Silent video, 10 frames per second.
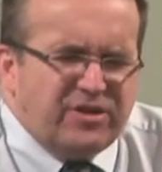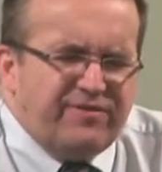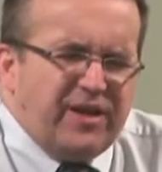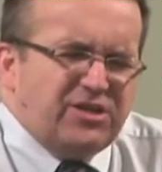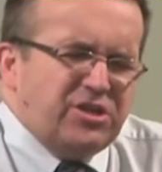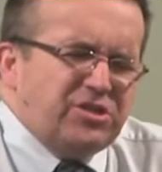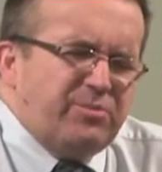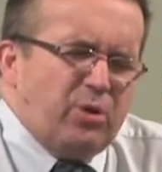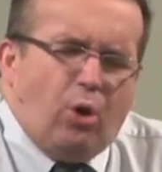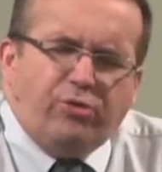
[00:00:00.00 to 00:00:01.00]
convictions
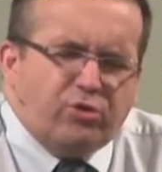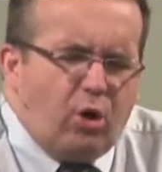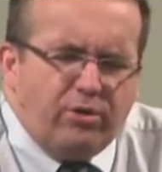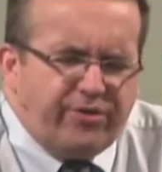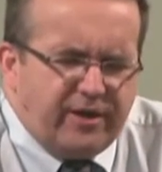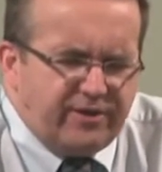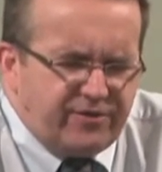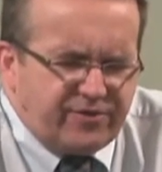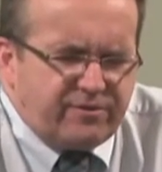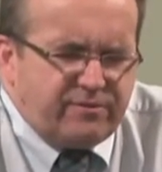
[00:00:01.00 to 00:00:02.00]
about all the wrong
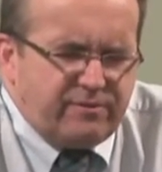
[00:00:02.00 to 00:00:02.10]
things,